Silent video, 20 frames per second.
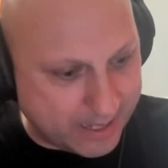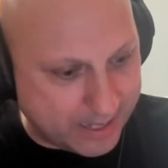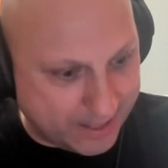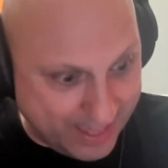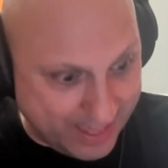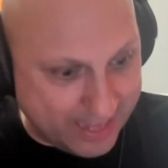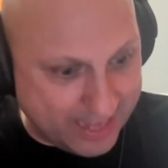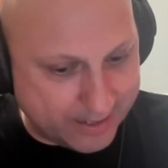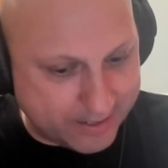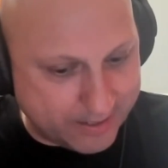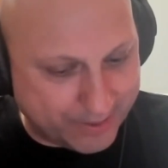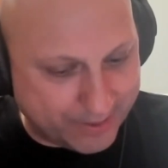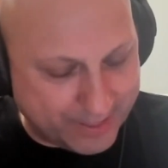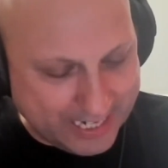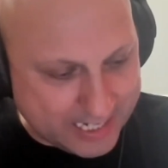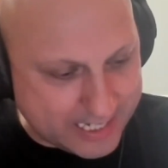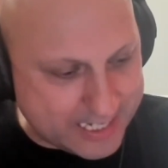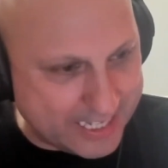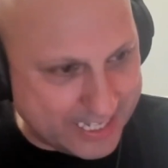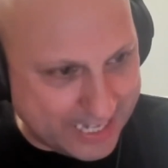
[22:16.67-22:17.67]
thing. I
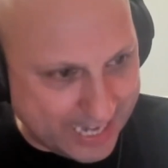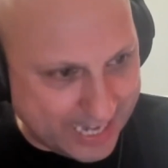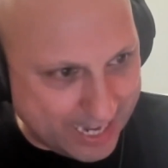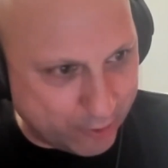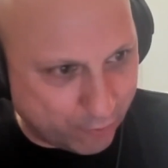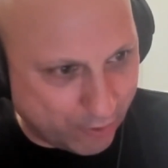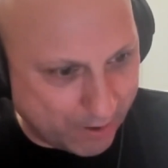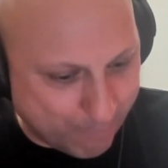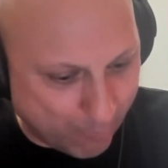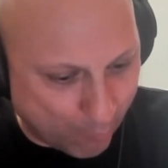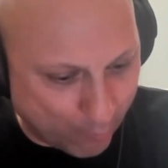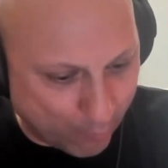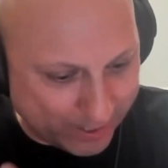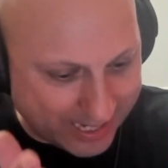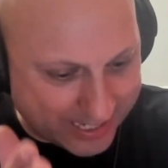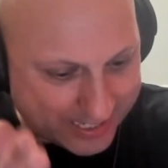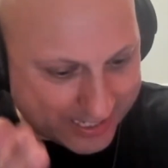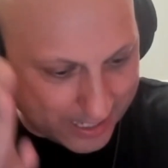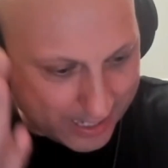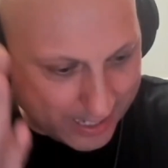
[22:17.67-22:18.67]
think this is the entry point.
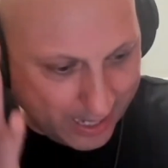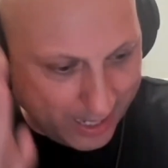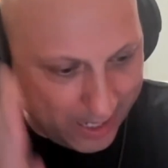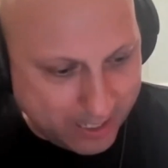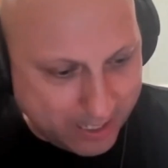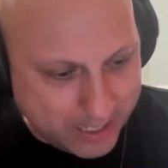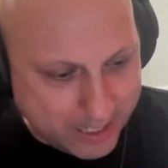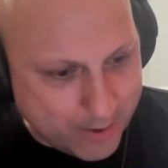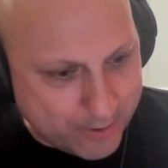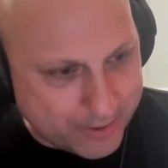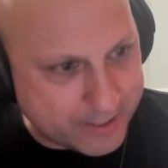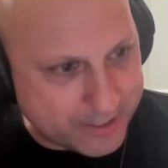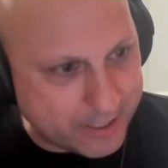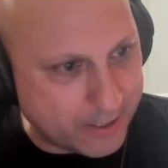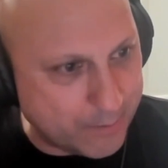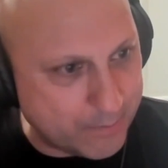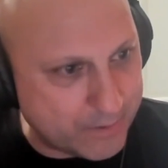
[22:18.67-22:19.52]
Is that he used to do